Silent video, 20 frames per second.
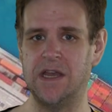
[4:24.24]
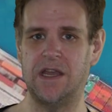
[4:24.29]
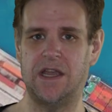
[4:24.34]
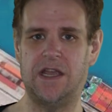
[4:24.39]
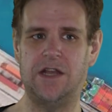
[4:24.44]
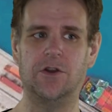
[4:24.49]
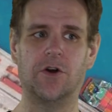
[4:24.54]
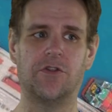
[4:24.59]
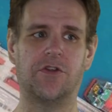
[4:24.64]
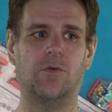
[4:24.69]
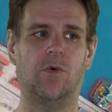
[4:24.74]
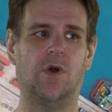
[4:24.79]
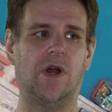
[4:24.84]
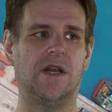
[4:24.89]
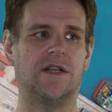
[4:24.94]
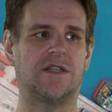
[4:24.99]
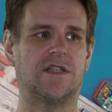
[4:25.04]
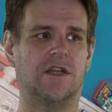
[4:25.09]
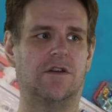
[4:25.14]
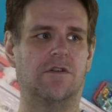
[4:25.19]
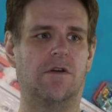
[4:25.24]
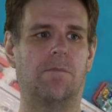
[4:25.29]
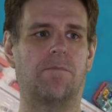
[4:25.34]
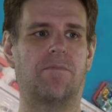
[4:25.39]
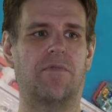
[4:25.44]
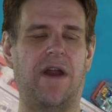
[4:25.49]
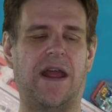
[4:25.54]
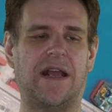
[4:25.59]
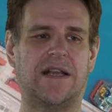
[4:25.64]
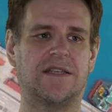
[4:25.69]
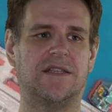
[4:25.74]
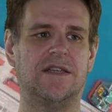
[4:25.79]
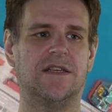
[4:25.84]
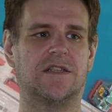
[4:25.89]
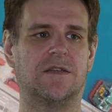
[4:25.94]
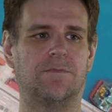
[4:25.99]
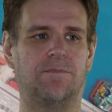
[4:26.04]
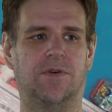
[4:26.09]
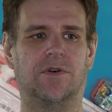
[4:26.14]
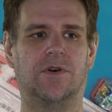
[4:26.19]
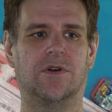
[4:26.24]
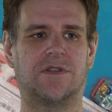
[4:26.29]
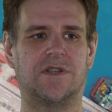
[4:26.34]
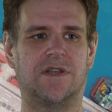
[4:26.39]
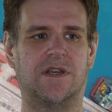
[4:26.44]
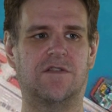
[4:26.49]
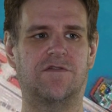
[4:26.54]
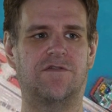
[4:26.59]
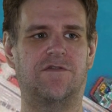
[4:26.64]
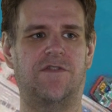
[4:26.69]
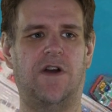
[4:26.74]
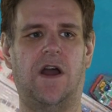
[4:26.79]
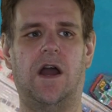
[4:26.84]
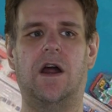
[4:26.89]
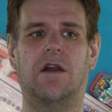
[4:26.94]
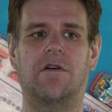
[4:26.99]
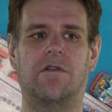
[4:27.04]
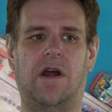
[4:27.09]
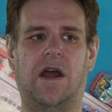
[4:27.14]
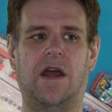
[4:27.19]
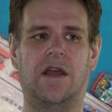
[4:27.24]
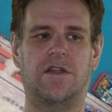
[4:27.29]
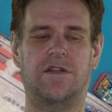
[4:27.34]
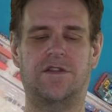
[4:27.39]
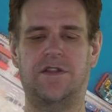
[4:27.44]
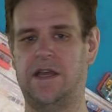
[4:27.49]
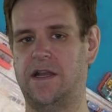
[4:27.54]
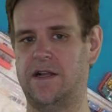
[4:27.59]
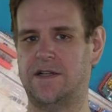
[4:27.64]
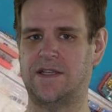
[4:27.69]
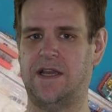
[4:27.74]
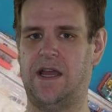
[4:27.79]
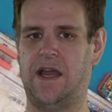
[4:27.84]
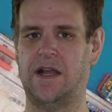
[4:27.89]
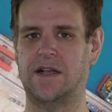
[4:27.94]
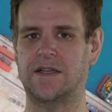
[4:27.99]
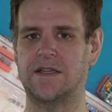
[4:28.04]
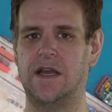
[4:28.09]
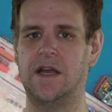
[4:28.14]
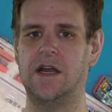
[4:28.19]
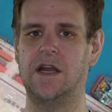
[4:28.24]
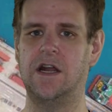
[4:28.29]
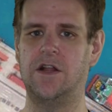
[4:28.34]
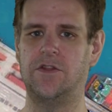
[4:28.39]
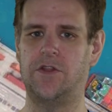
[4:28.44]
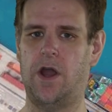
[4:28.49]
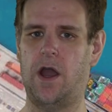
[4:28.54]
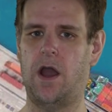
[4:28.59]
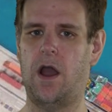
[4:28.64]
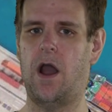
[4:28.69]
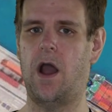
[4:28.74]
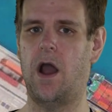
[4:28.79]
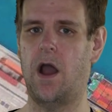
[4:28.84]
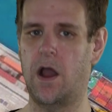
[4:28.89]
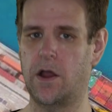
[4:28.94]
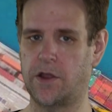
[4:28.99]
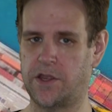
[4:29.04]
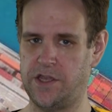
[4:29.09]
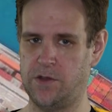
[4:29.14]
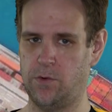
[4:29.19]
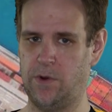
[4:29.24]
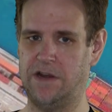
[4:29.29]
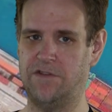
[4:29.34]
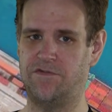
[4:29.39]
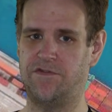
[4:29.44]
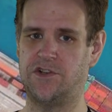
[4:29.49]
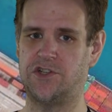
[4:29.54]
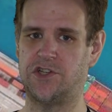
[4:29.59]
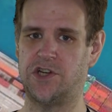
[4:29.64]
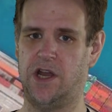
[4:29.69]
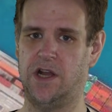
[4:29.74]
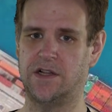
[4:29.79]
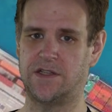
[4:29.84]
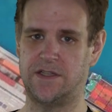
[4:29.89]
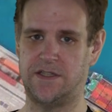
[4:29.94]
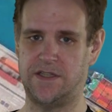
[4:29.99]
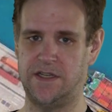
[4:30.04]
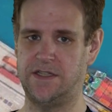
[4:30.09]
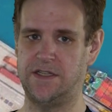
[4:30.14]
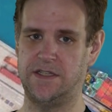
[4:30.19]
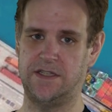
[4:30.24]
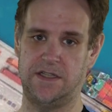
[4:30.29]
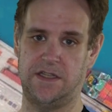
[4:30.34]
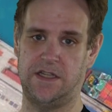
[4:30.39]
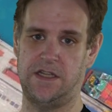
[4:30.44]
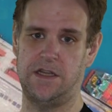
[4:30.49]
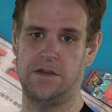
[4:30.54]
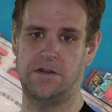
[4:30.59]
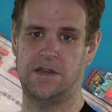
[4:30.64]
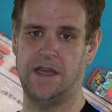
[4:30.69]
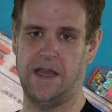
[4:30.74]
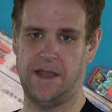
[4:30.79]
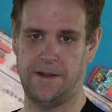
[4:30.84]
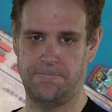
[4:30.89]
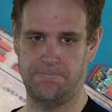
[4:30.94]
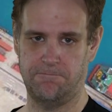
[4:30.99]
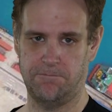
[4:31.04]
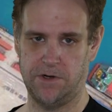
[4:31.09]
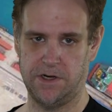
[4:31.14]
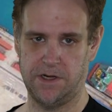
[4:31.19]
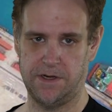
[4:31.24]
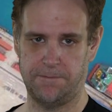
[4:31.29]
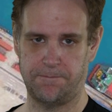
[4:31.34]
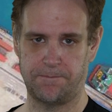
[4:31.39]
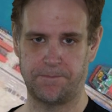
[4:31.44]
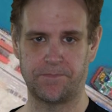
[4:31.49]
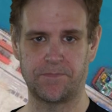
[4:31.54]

In other words, there are Brexit supporting far right think tanks that are arguing for charter cities in the UK, right?